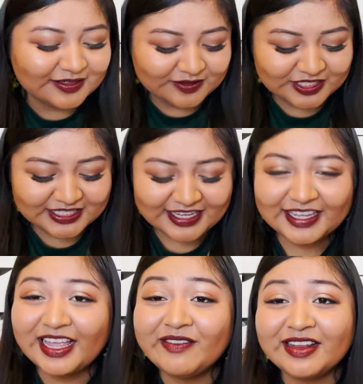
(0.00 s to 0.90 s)
So she's not
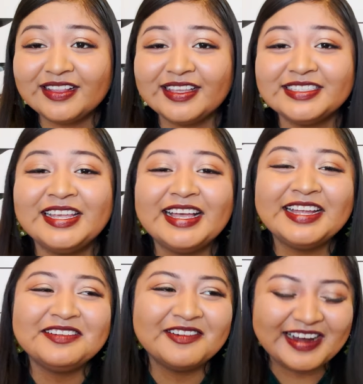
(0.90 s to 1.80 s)
gonna have anything to
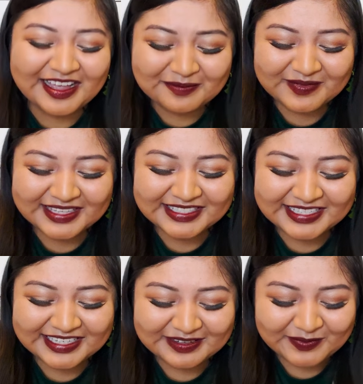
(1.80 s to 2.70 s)
unwrap
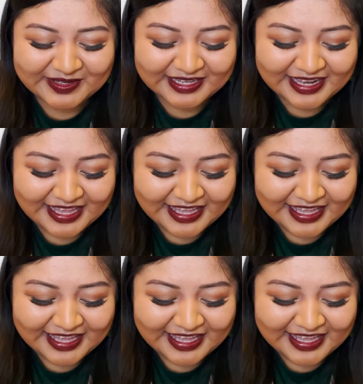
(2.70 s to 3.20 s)
this year, but